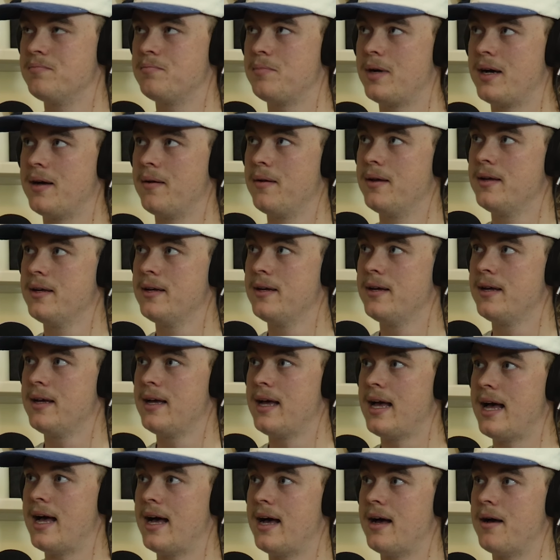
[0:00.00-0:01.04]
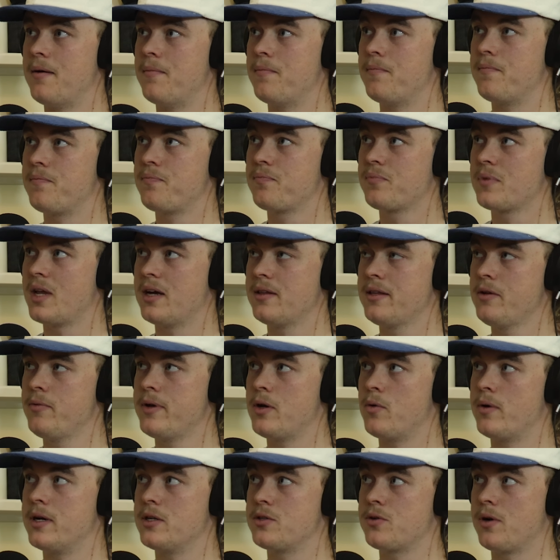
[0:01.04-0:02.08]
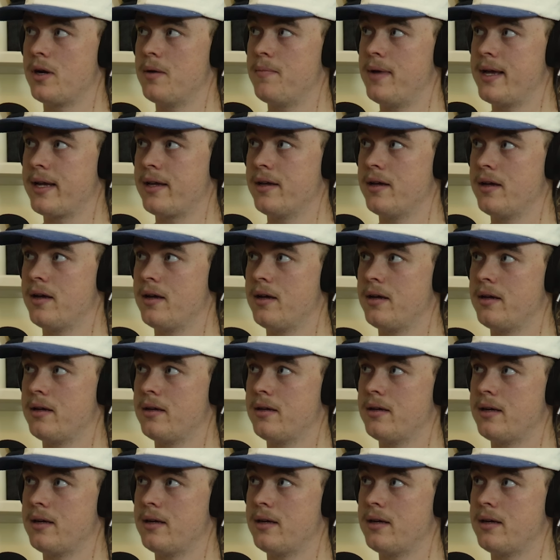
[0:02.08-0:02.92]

But I think we always try to make it